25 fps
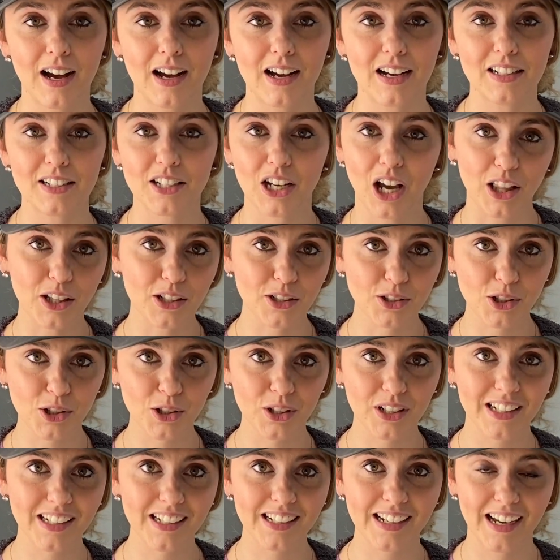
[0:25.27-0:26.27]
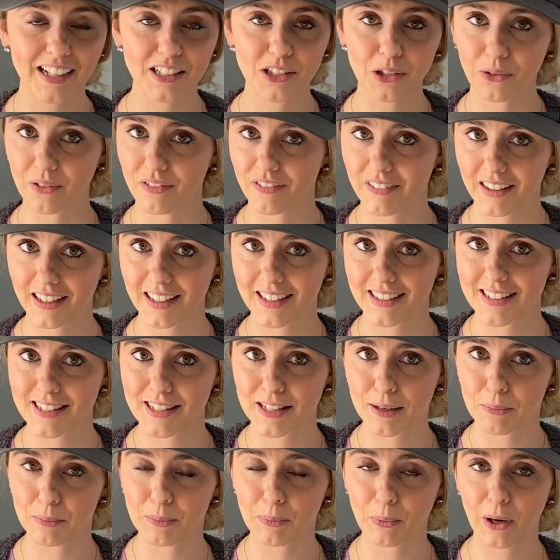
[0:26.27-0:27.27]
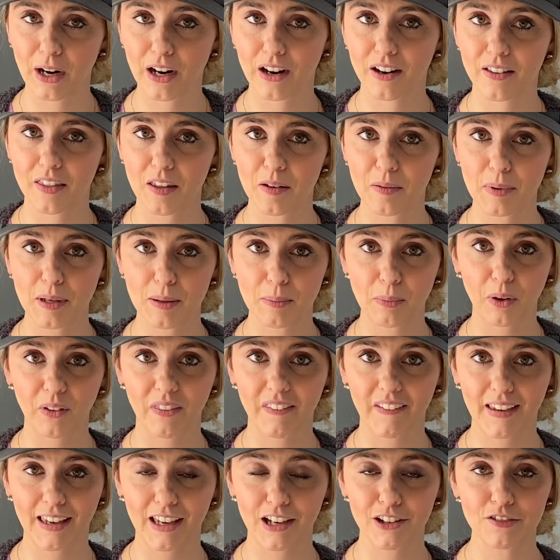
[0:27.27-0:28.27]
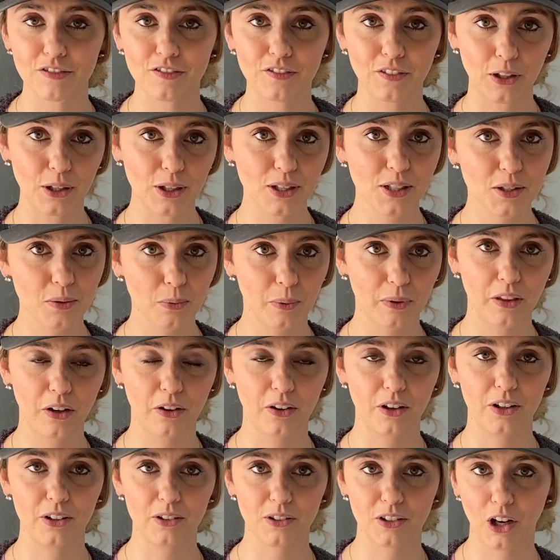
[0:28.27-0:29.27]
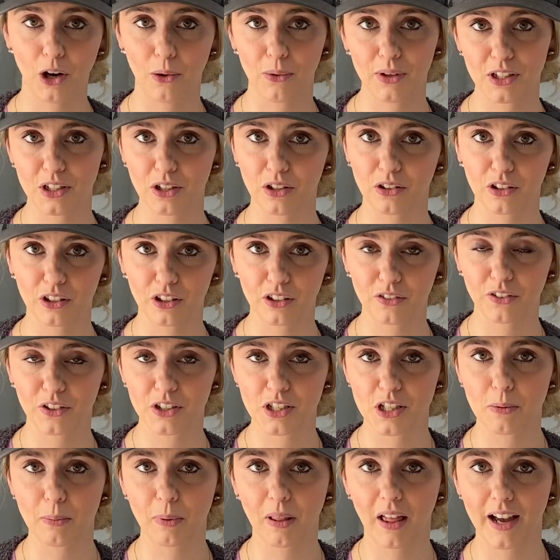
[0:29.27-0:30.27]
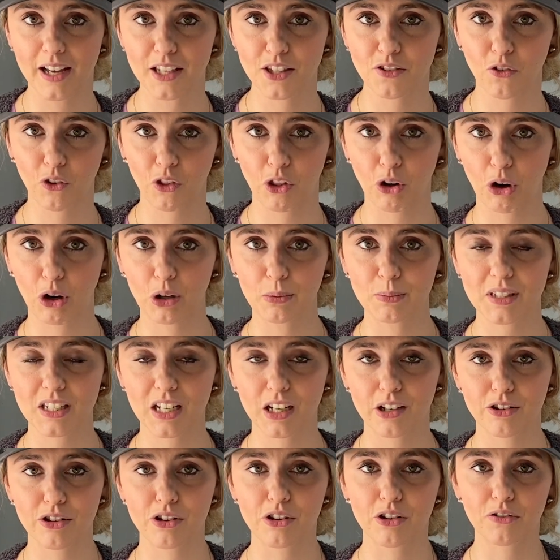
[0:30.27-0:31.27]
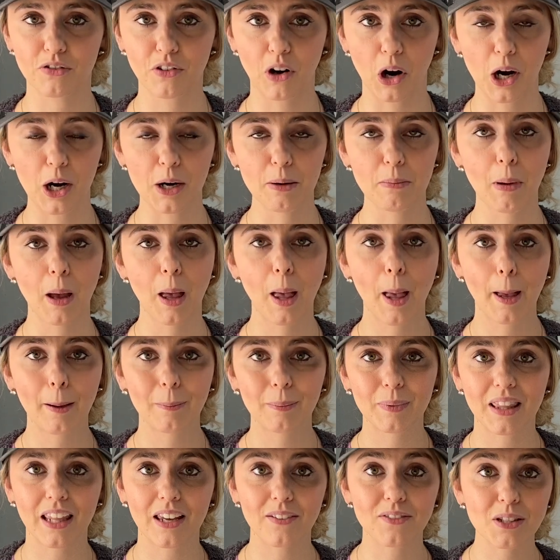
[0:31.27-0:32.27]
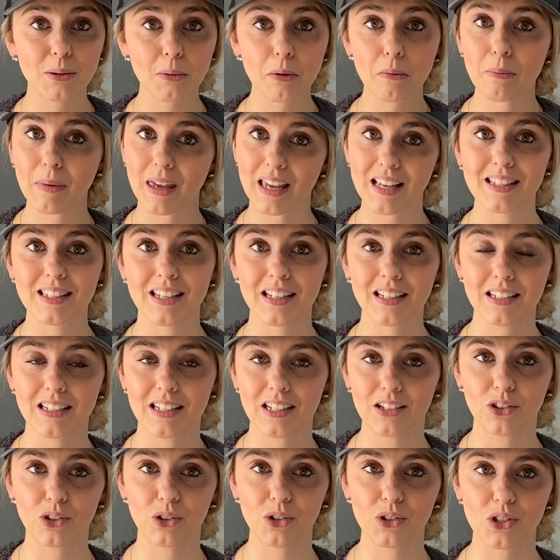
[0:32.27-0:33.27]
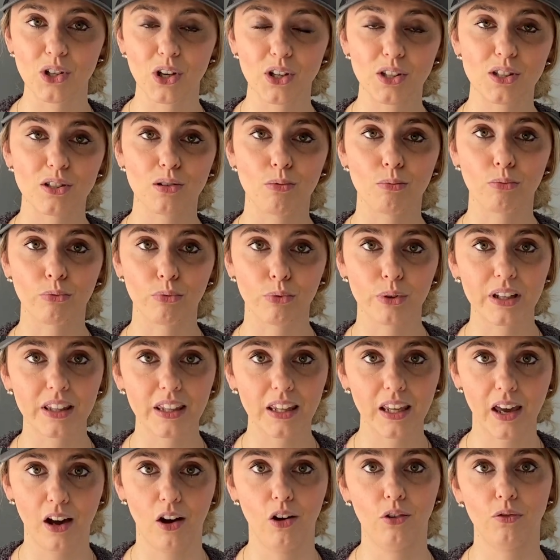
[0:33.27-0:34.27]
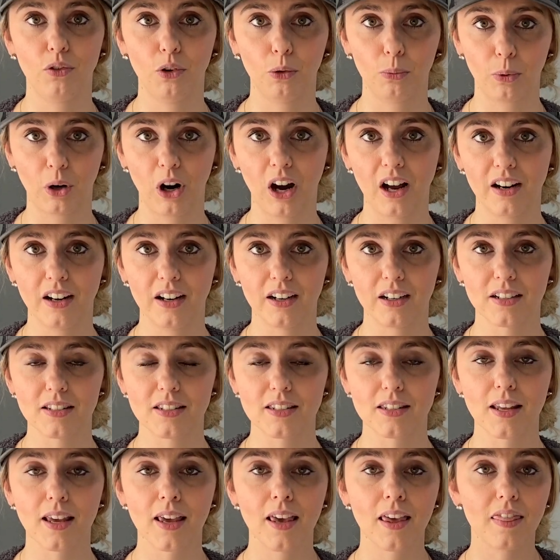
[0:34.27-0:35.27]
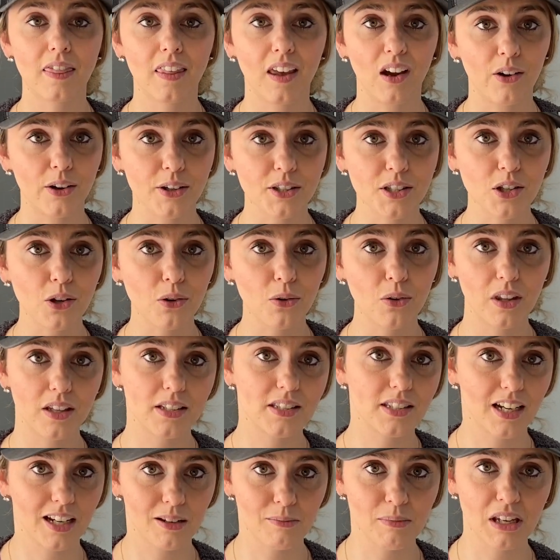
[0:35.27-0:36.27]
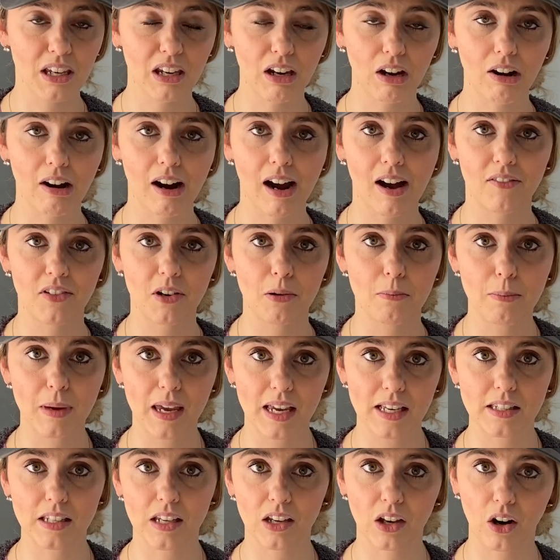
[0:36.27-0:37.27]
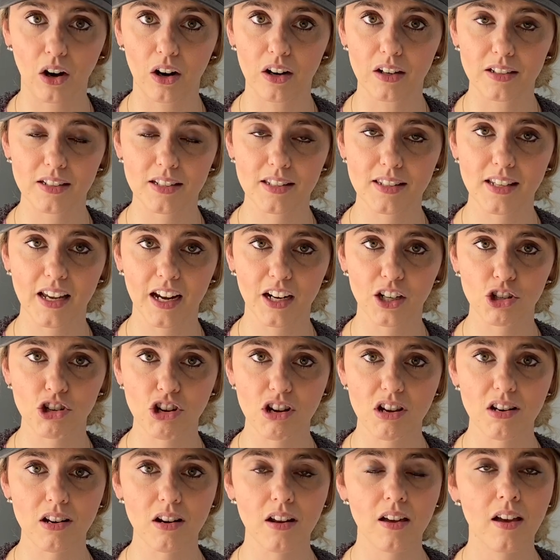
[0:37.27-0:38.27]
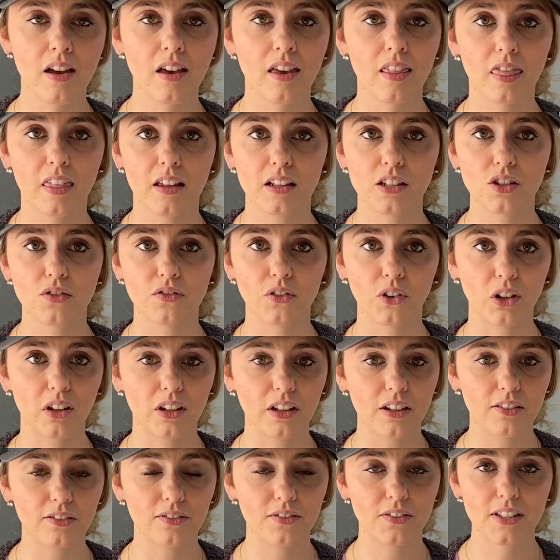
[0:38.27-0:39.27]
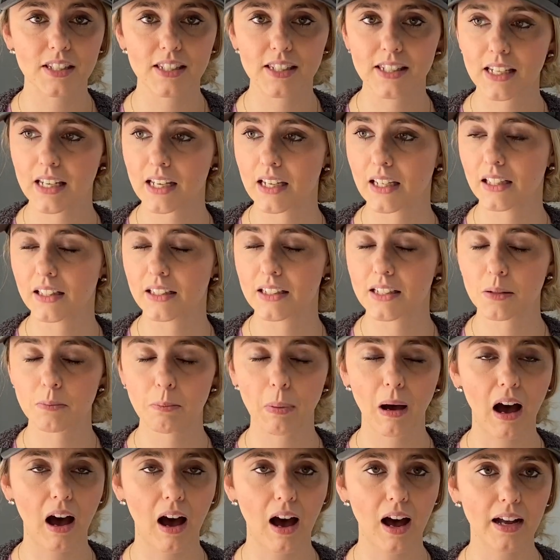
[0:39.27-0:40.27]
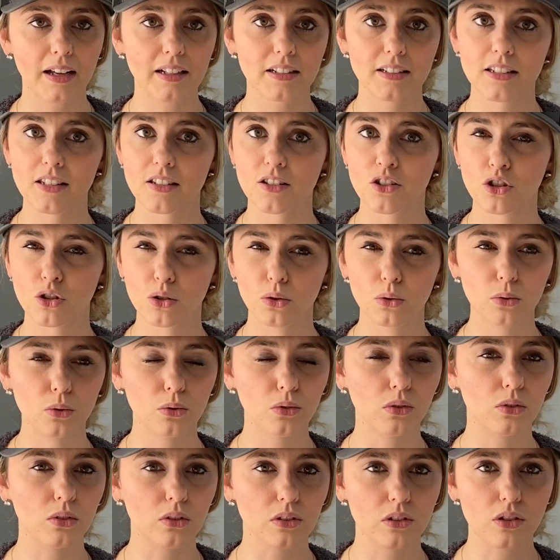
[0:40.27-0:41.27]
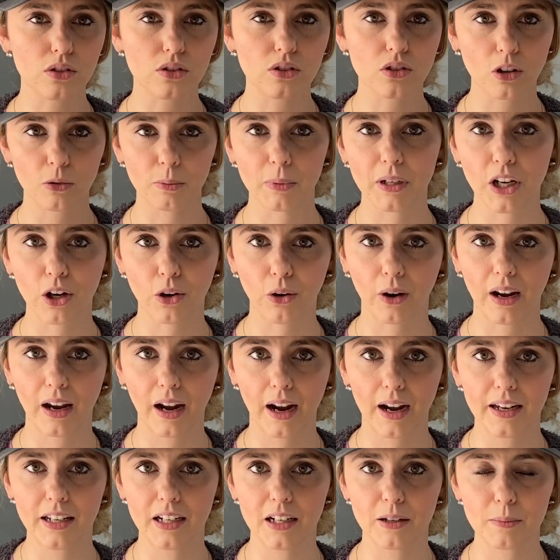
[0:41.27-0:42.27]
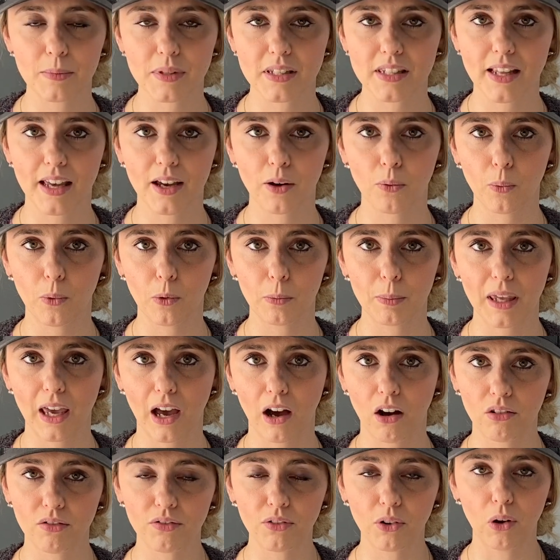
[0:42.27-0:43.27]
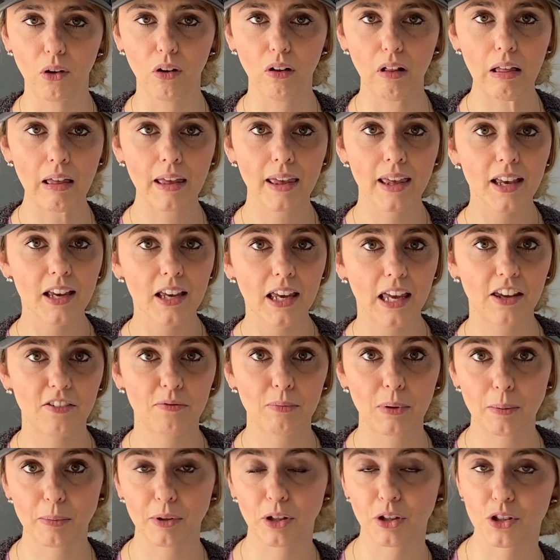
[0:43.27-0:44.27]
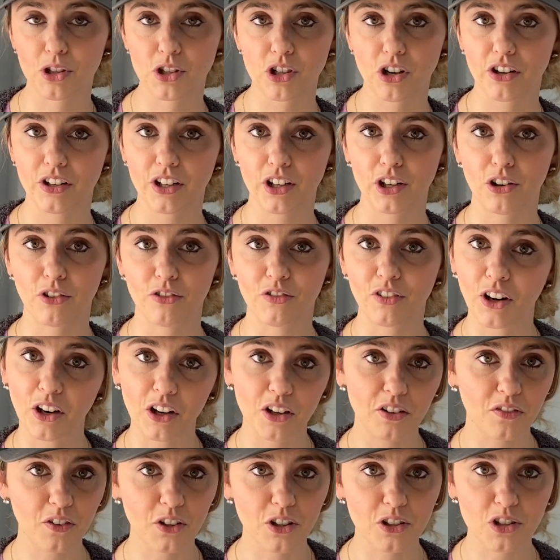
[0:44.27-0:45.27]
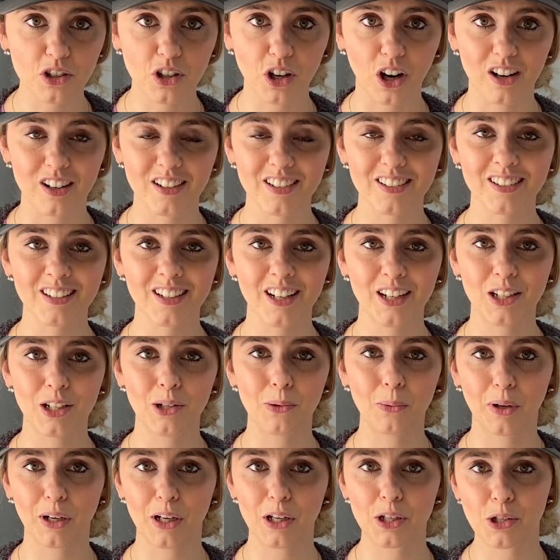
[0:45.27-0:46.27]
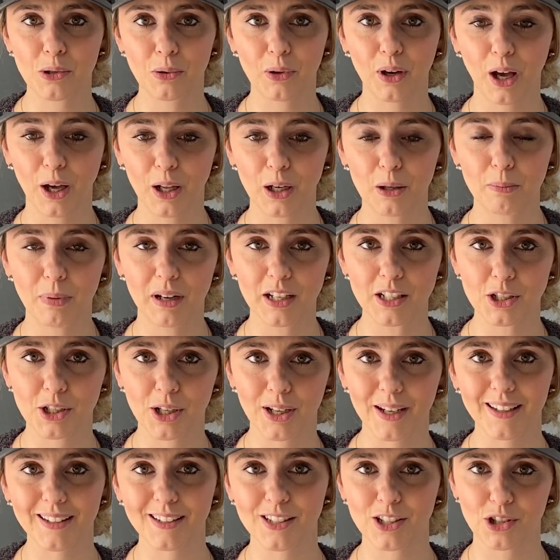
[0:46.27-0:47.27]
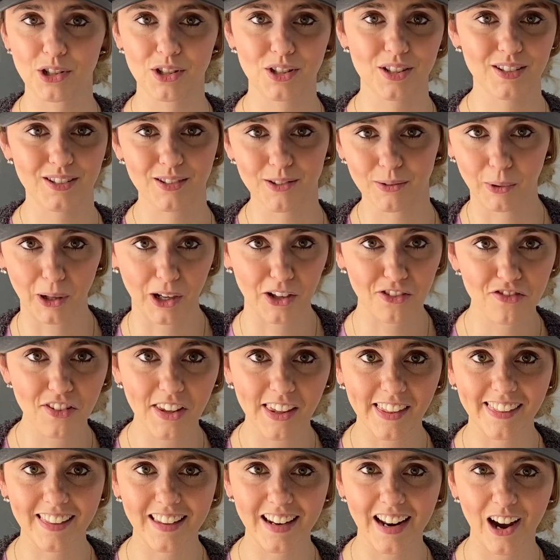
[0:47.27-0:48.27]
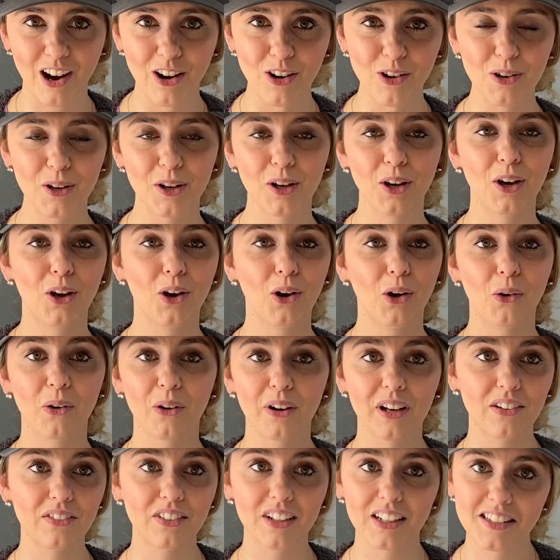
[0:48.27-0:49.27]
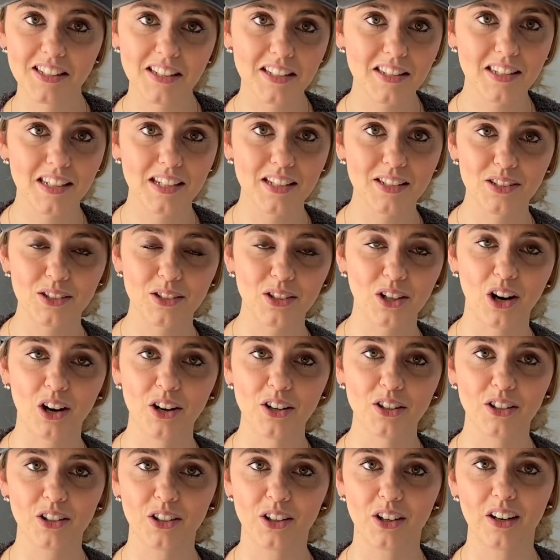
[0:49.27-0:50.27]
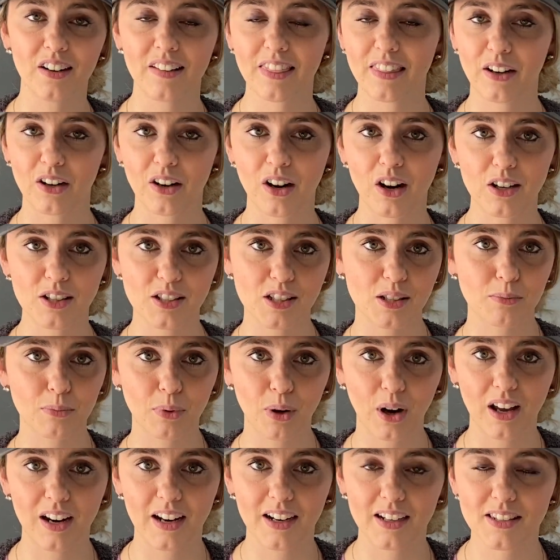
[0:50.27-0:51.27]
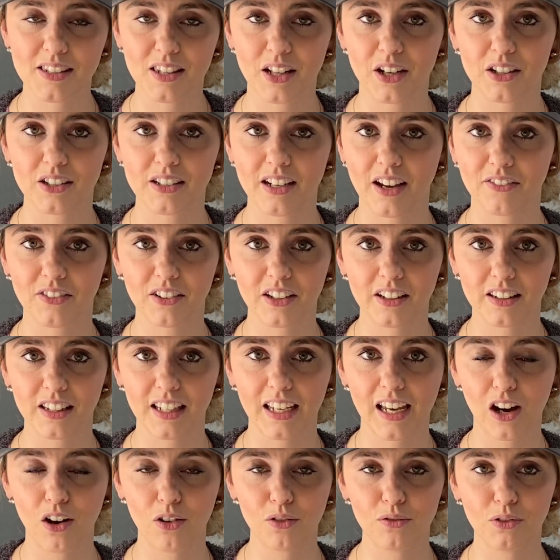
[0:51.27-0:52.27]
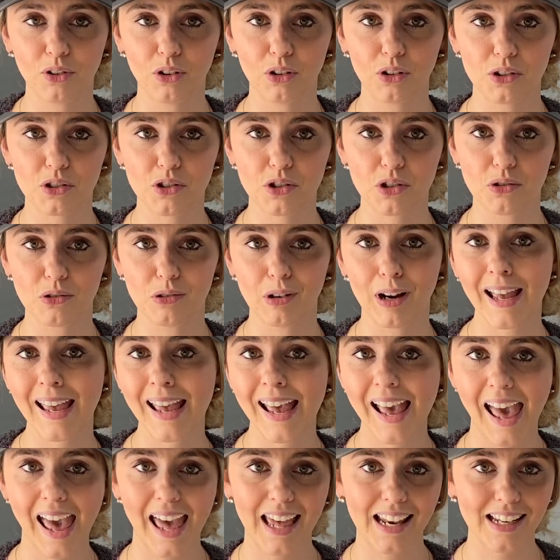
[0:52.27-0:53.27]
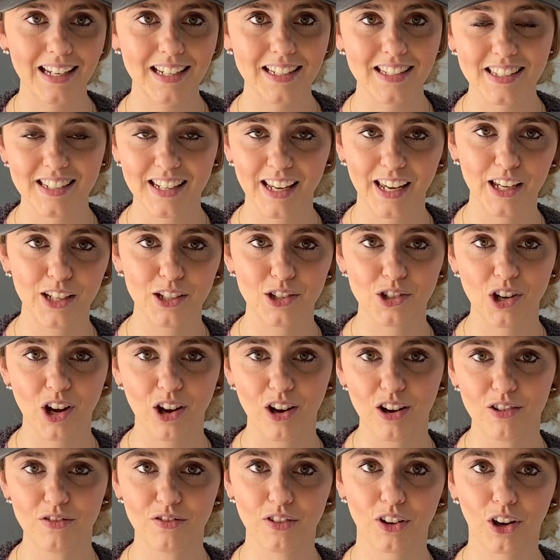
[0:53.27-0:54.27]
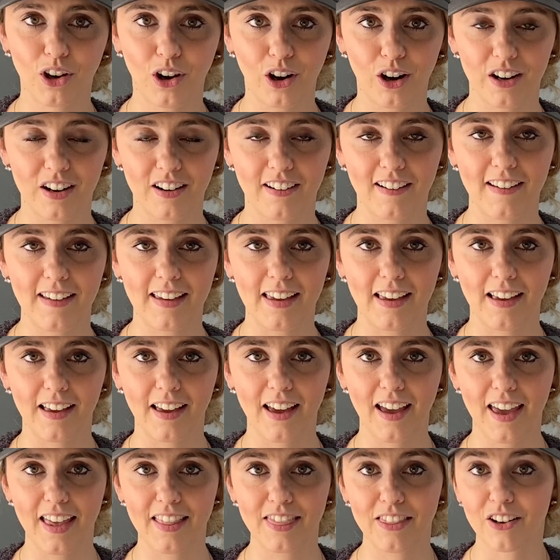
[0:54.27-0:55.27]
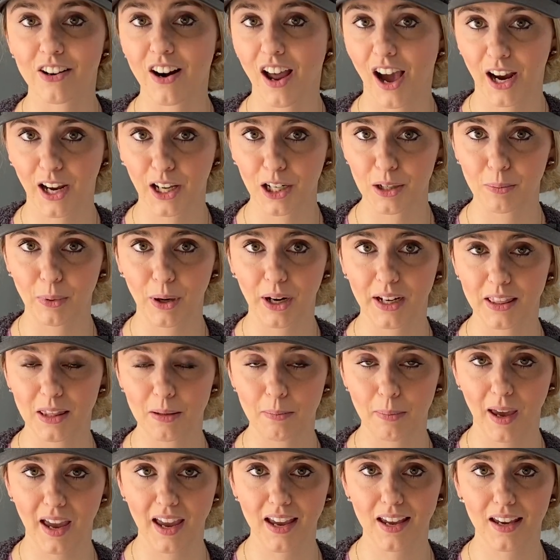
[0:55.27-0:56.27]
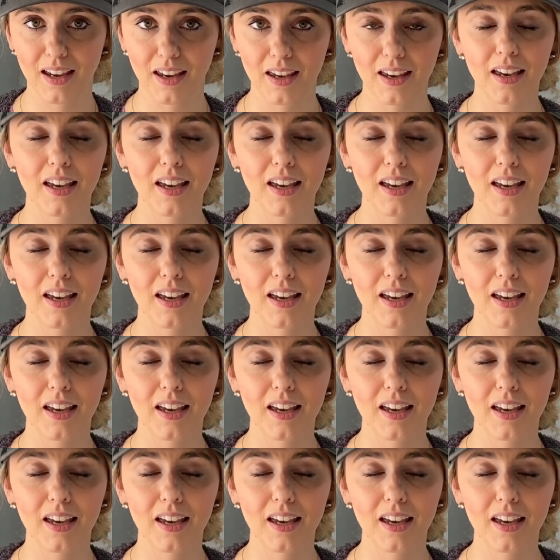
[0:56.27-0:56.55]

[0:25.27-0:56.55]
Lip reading: Dollar Tree, I don't think is somewhere that people think of first when they're going to look for supplies for their homestead or their farm, but they have some amazing deals on some really helpful products. They also, this time of year, have an amazing garden section that's full of seeds, pots, tools, so many great items that will be helpful if maybe you're starting your very first garden and you want to do it on a budget, just want to feel it out. Or even as a seasoned gardener, there are some products that are definitely helpful to any stage of gardening and they're not going to break the bank.